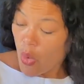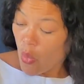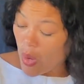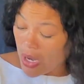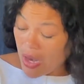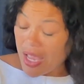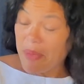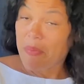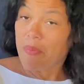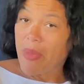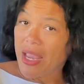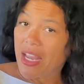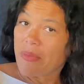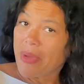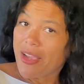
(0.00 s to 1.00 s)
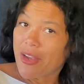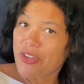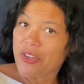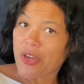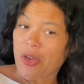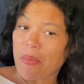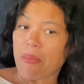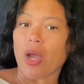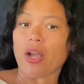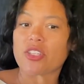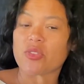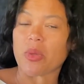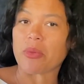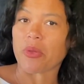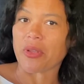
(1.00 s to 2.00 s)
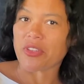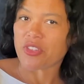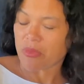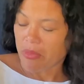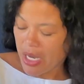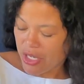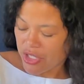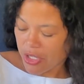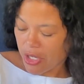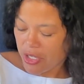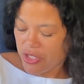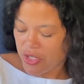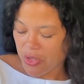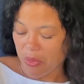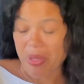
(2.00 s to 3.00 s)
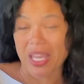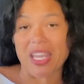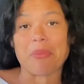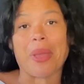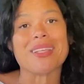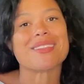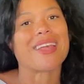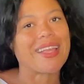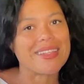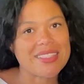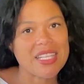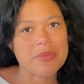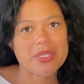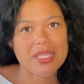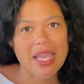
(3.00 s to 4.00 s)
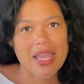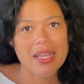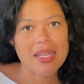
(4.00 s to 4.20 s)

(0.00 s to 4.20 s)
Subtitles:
mistakes that you need to fix. Making a muslin is a little